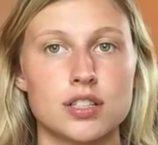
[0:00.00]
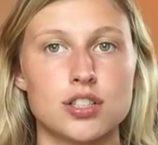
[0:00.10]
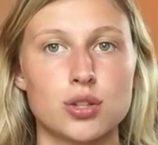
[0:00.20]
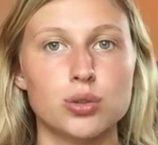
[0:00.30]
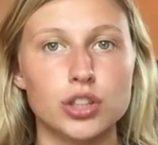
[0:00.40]

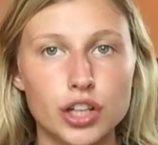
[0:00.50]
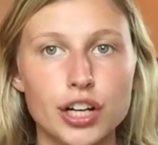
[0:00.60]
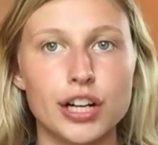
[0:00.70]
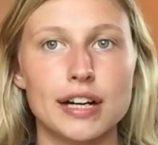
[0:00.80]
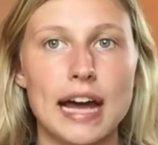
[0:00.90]
to
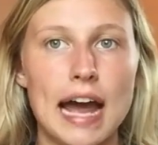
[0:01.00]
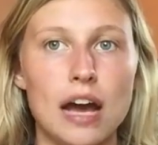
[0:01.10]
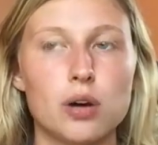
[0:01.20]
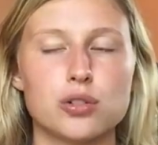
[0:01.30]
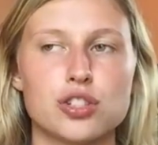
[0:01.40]
learn
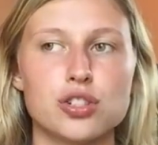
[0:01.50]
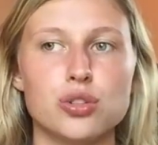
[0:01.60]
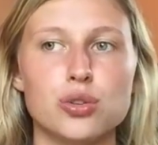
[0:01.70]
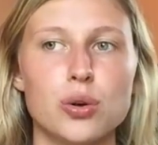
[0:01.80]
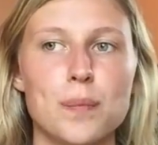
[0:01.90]
how
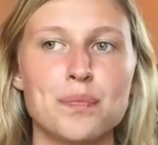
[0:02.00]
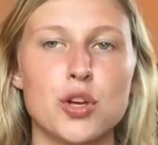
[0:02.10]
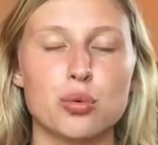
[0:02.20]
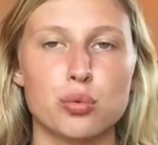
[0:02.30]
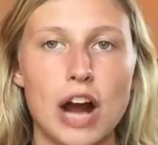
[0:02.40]
to
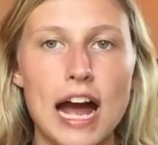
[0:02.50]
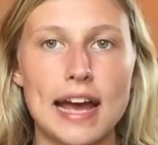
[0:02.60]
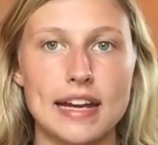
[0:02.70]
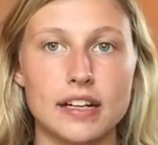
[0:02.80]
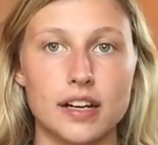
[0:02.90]

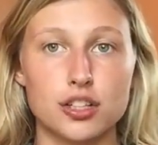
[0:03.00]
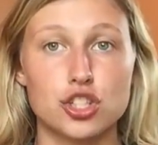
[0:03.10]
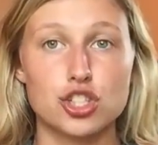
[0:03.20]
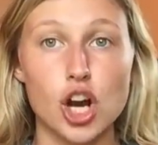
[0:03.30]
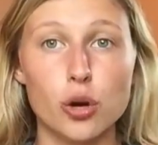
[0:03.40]
ride
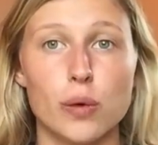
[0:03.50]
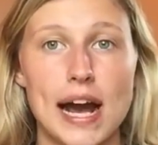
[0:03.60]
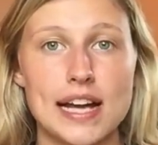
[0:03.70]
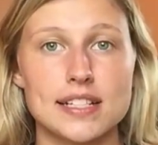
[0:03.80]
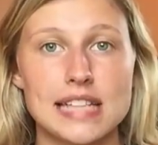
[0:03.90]
show
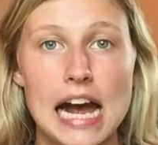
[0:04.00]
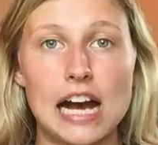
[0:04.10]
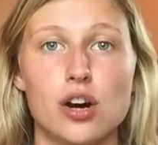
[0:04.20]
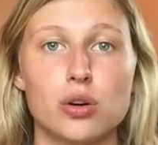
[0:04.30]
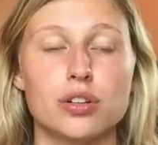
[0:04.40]
wise,
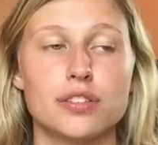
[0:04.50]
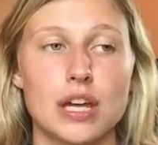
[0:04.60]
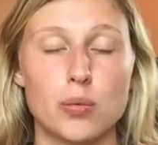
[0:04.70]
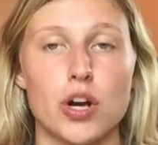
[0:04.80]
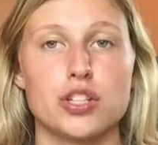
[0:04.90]
how
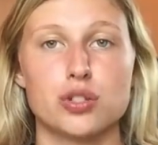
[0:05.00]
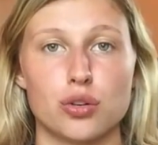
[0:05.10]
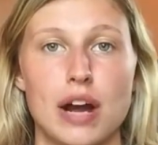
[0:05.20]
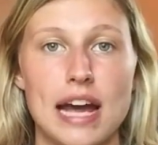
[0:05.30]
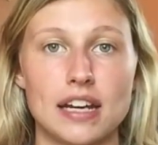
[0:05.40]
they want you to
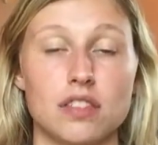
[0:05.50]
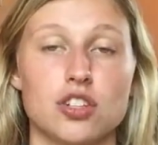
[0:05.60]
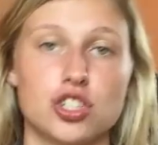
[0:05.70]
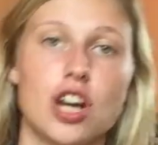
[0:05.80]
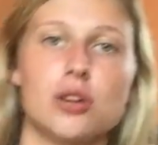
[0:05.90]
ride in the
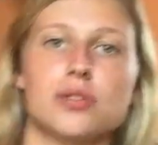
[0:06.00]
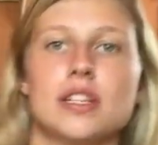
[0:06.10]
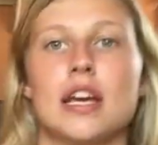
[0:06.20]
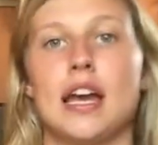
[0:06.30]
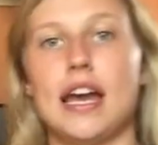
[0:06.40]

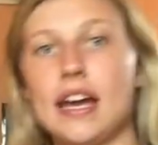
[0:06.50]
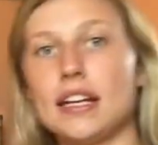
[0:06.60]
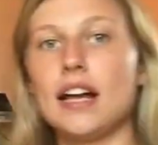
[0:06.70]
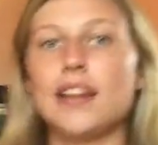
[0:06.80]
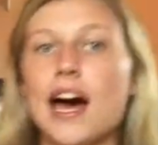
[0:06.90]
shows.
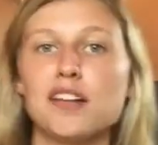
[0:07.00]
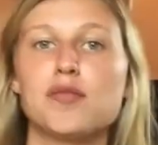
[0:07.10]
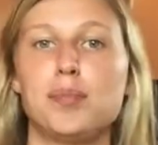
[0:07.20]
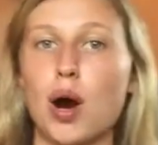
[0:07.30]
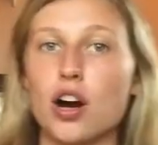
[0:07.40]
And a lot
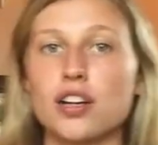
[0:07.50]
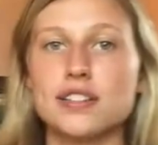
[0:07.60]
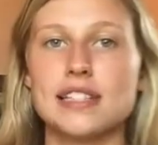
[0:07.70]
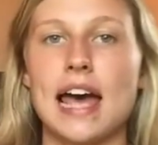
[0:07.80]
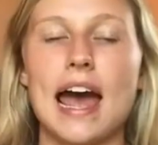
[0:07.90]
of
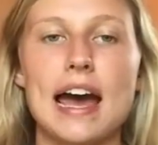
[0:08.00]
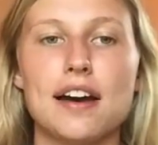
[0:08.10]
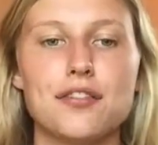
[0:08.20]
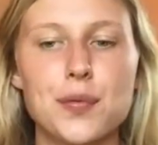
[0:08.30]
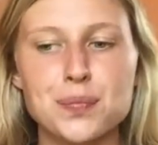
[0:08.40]
barns
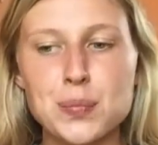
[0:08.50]
have